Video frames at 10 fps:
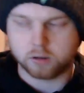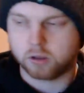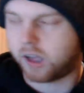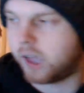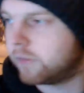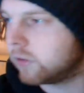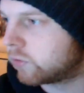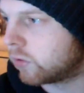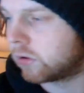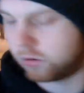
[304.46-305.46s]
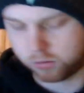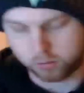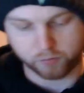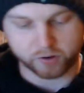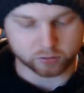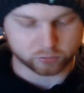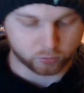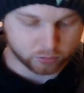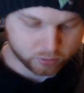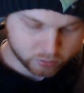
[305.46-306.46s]
Ivysaur or Venusaur.
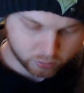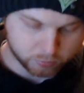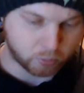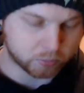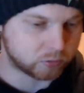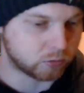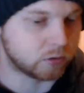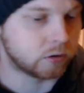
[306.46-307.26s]
Bulbasaur.